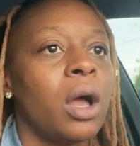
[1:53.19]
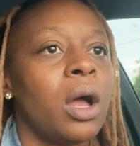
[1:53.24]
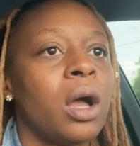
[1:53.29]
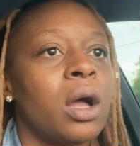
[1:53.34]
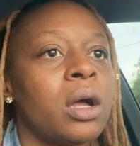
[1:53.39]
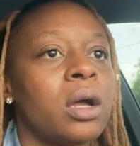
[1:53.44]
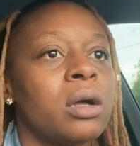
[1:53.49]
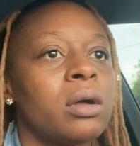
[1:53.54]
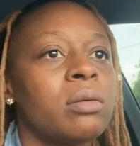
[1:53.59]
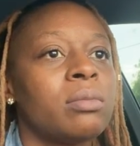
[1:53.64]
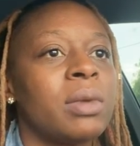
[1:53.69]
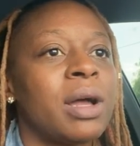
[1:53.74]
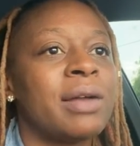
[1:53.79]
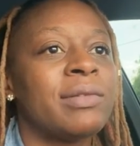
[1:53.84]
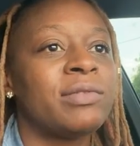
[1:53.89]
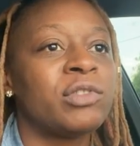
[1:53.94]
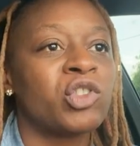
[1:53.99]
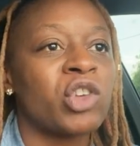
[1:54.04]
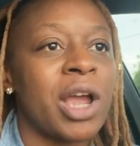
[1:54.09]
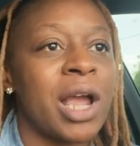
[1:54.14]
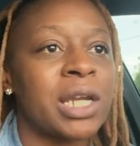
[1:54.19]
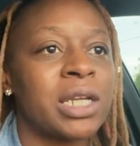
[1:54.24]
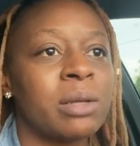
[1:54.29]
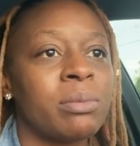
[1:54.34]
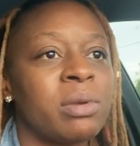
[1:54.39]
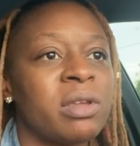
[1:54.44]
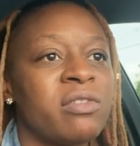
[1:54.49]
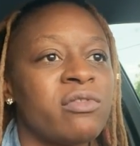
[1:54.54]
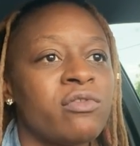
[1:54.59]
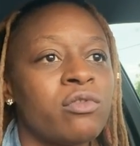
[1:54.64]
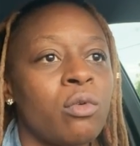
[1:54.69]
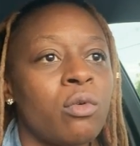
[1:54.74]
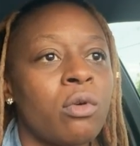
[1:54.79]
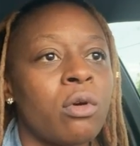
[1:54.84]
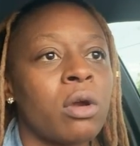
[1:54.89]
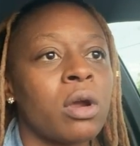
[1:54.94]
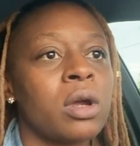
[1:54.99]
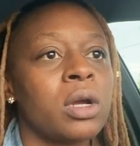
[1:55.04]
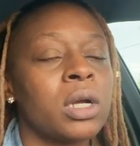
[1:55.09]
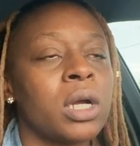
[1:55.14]
I've tried it
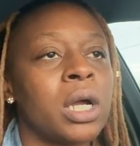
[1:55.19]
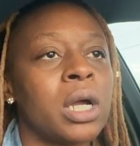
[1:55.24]
before.